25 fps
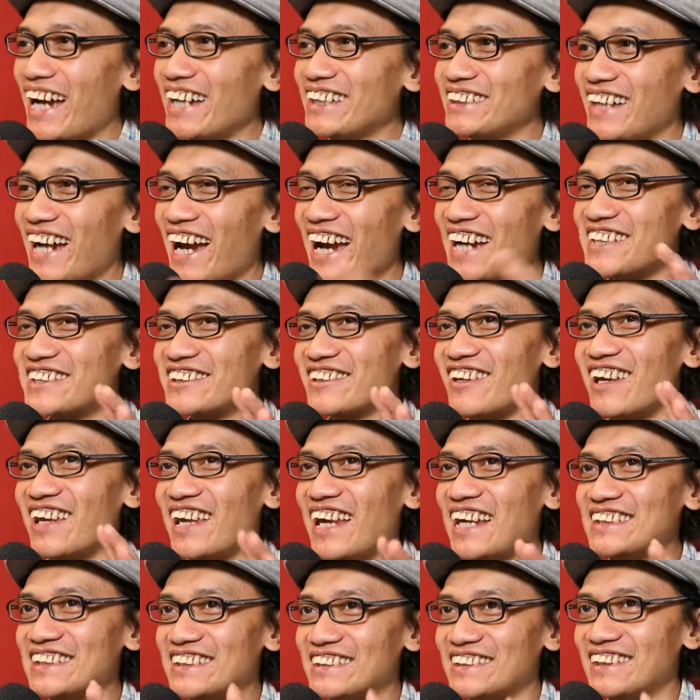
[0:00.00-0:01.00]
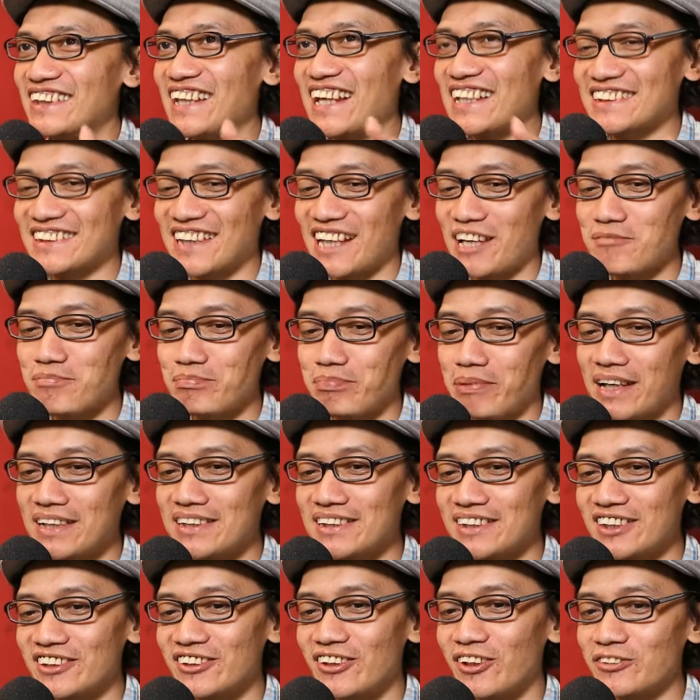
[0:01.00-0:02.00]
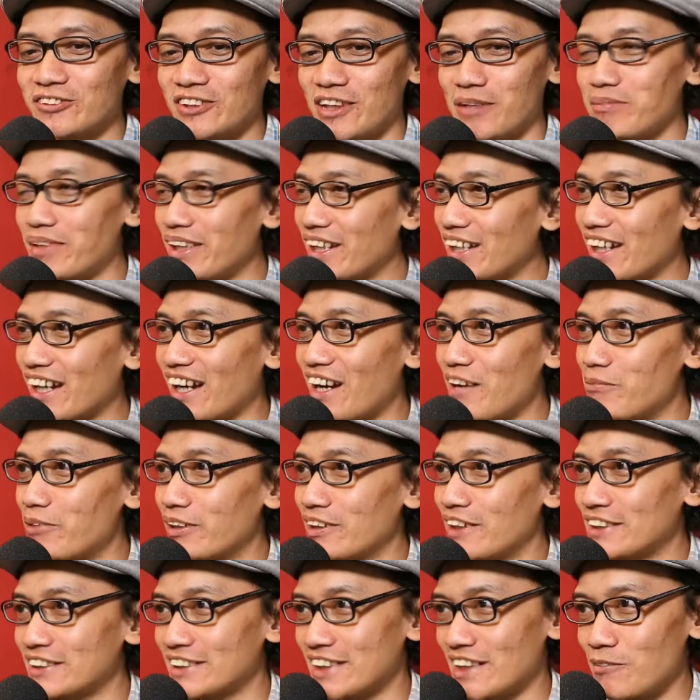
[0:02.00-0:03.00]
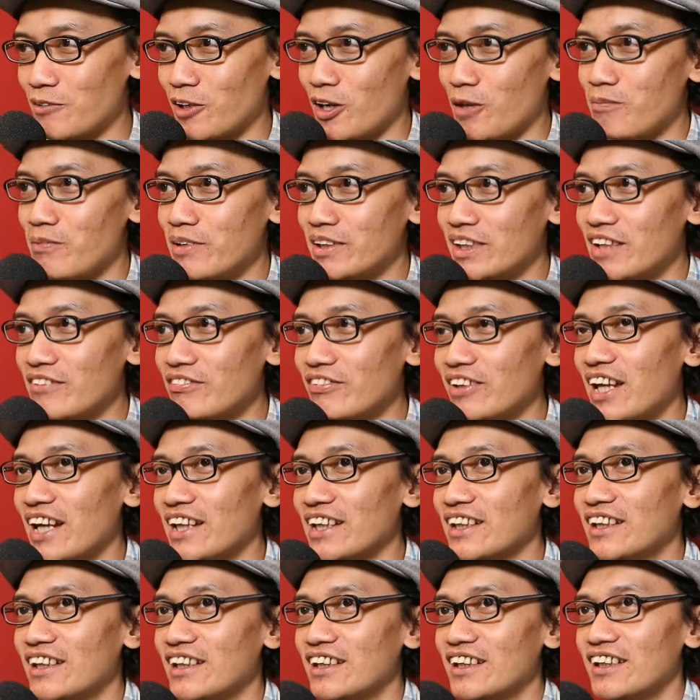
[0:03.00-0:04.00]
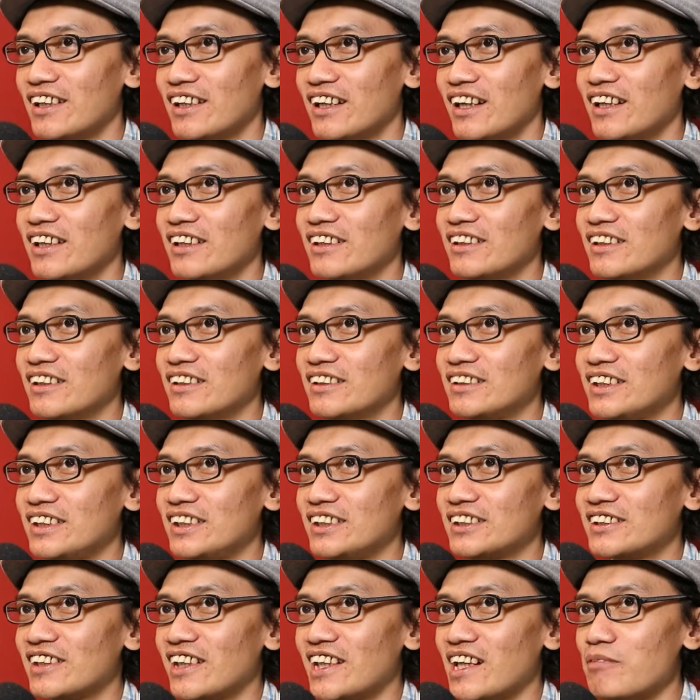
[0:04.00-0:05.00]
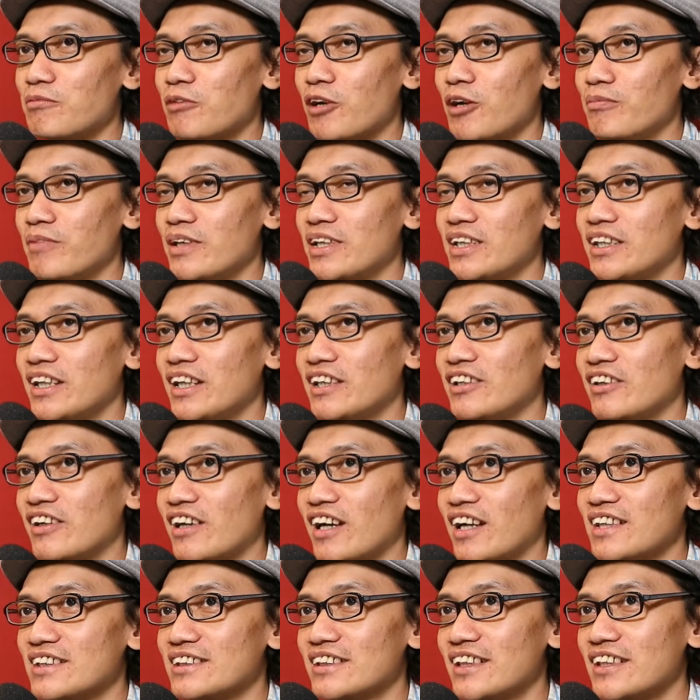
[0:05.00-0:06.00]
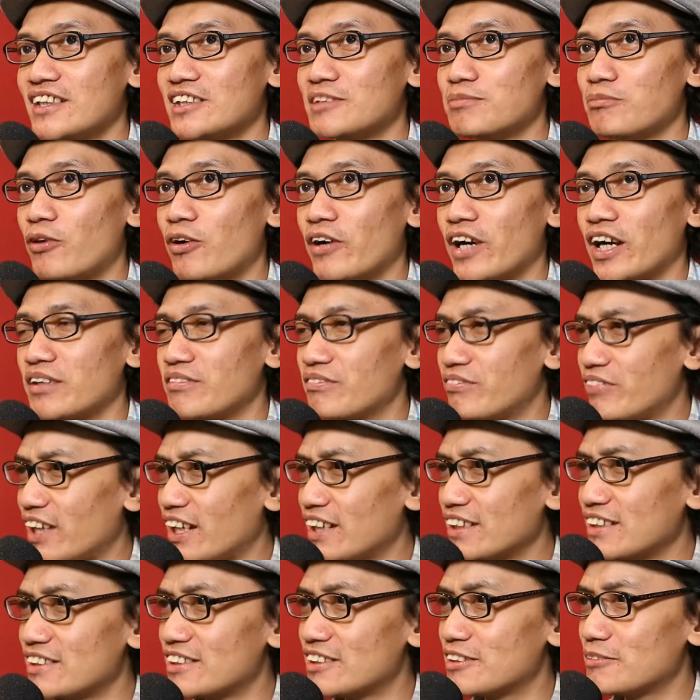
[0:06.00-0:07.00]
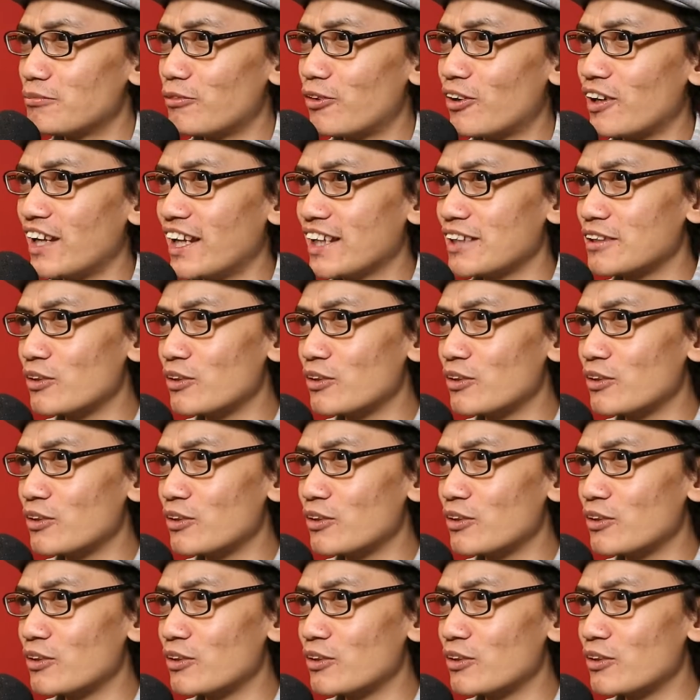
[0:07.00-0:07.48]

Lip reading: I saw last time Panji go to America about stand-up comedy. I feel like the stand-up comedy in the United States is more advanced, more like